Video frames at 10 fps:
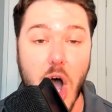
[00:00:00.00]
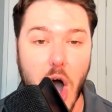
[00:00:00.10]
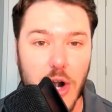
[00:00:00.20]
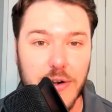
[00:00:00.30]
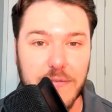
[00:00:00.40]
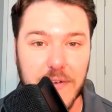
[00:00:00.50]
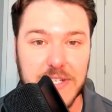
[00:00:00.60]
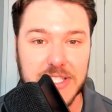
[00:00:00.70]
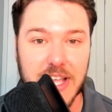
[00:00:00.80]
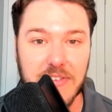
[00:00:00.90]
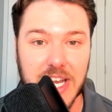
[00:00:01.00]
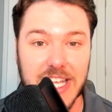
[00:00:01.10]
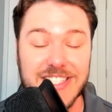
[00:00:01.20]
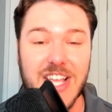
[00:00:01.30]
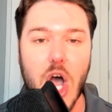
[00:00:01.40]
157
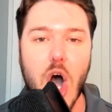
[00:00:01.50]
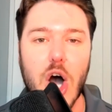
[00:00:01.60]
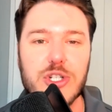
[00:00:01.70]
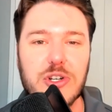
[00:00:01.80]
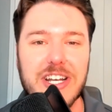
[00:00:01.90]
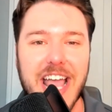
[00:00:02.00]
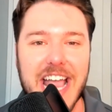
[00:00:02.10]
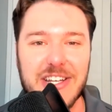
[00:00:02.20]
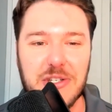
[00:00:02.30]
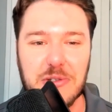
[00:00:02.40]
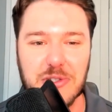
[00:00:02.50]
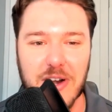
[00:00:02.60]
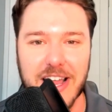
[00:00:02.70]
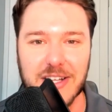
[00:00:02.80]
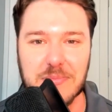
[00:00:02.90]
innings, 182
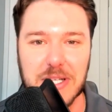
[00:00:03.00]
strikeouts,